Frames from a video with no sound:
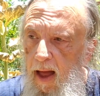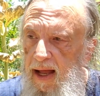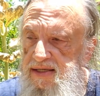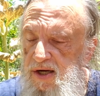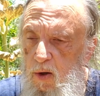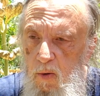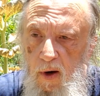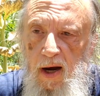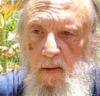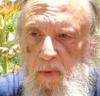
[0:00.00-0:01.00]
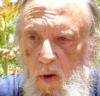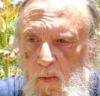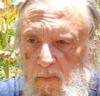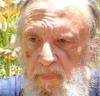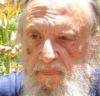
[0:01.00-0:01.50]
It's
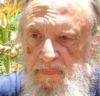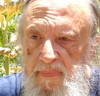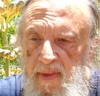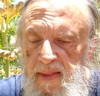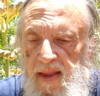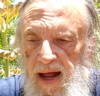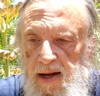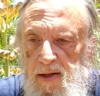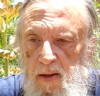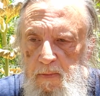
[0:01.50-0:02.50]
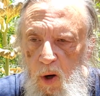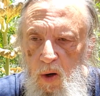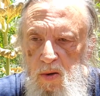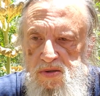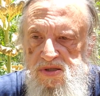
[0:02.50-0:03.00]
incredible that the
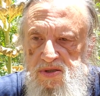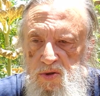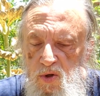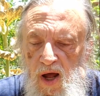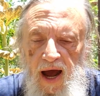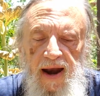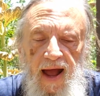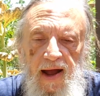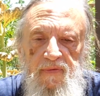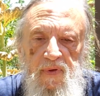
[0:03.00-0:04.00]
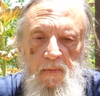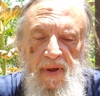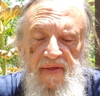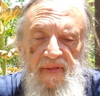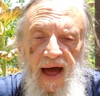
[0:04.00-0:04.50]
birds do not have to
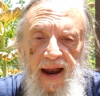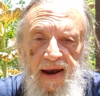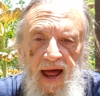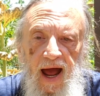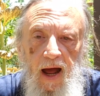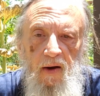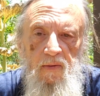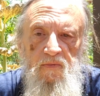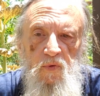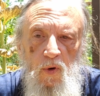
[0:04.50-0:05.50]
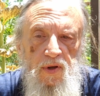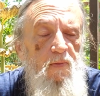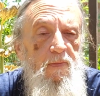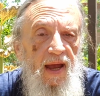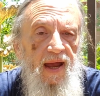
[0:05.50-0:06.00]
be that loud for it to
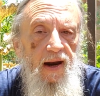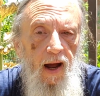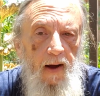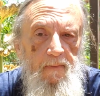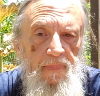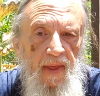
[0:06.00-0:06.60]
pick it up.